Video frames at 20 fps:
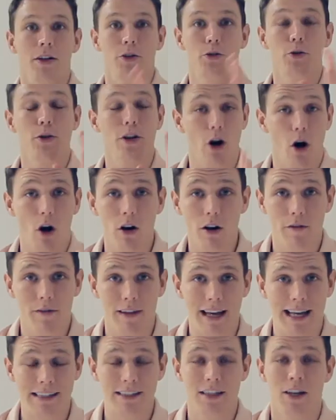Doing all of
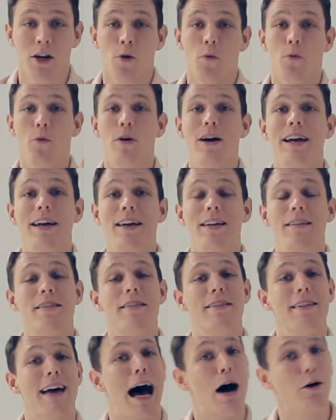that
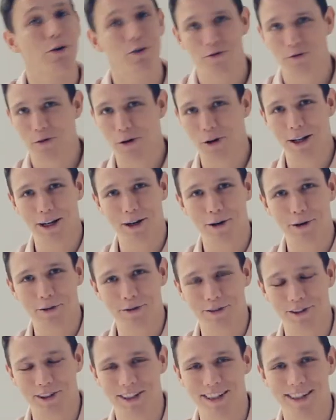without falling
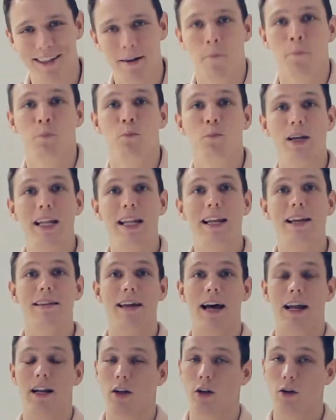over, meaning
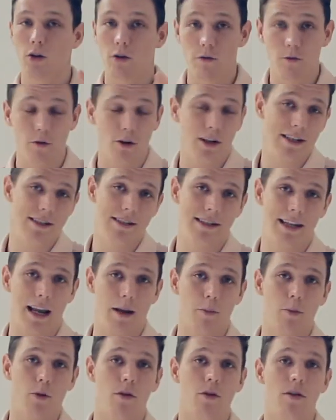that your foot is
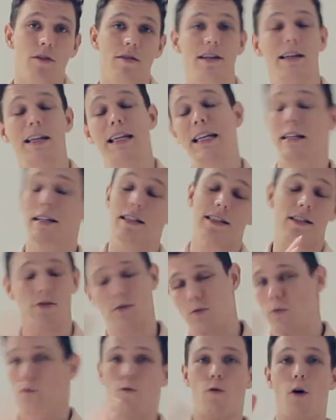stable, the knee doesn't
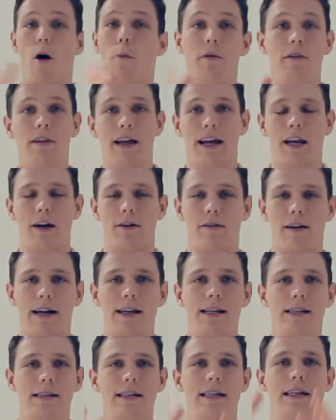wobble like
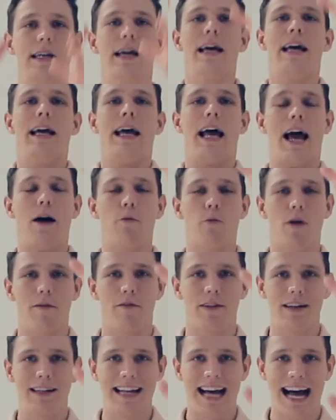crazy, and we
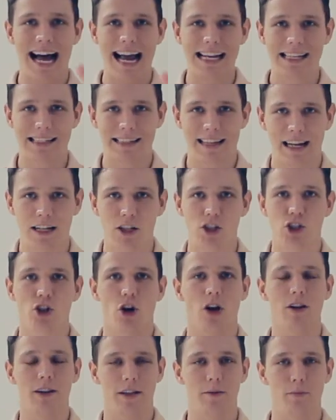have a nice and
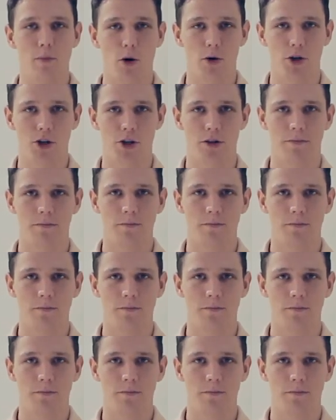solid motion.